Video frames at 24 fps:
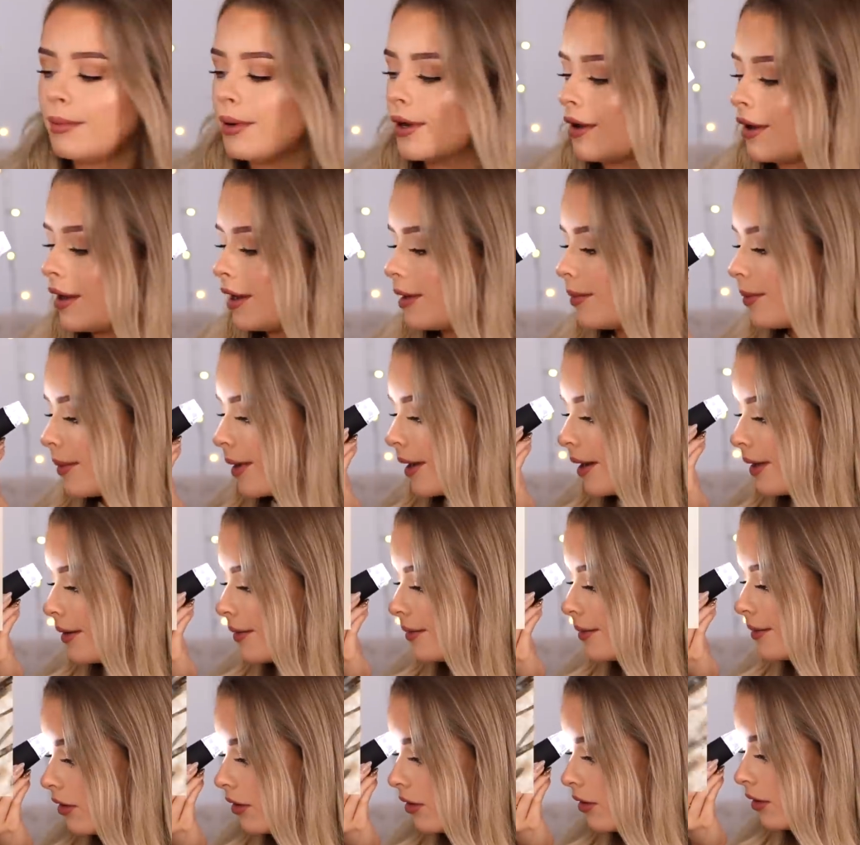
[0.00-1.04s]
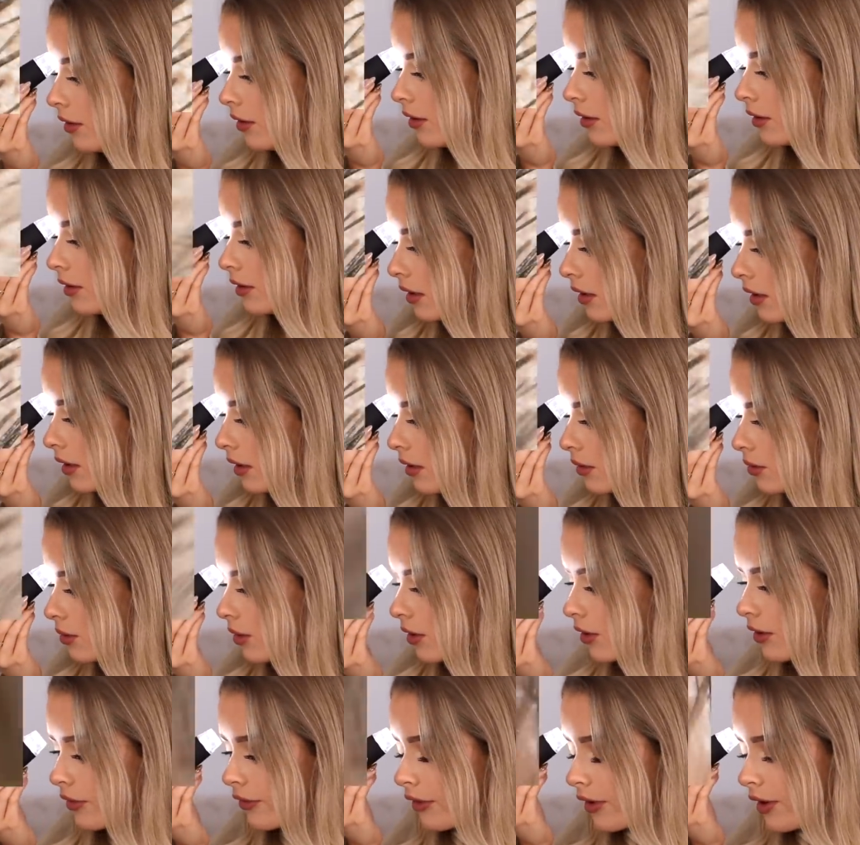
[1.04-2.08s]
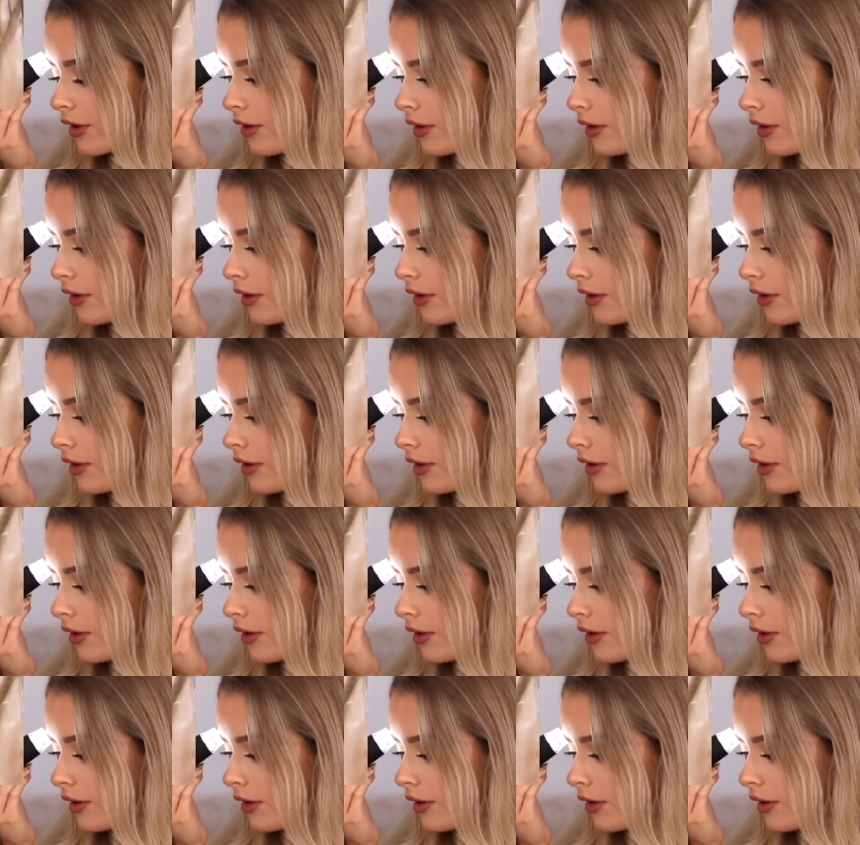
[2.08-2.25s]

my eyebrow? Oh, oh god,